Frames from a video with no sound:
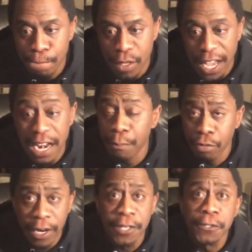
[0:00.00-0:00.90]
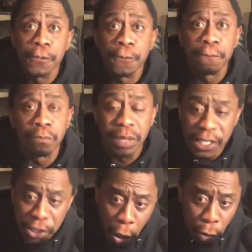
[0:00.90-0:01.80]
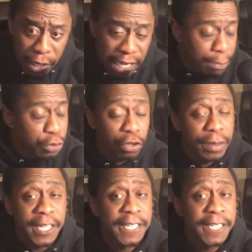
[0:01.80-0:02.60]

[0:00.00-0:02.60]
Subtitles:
And I'm praying too, but internally I'm screaming.